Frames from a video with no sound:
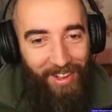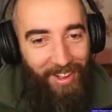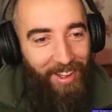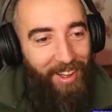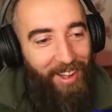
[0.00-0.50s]

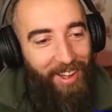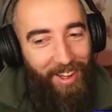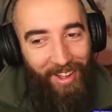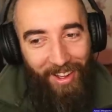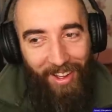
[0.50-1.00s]

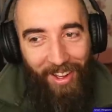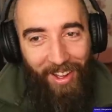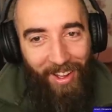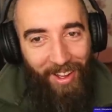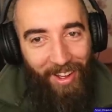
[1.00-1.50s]

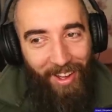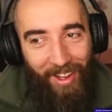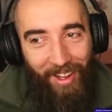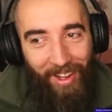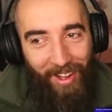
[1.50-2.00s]

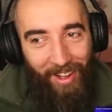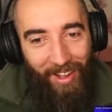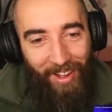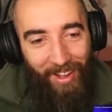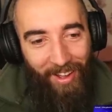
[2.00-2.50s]

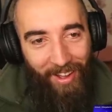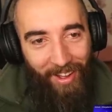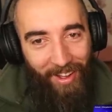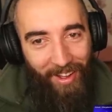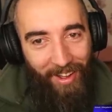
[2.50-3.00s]
The person shown says nothing.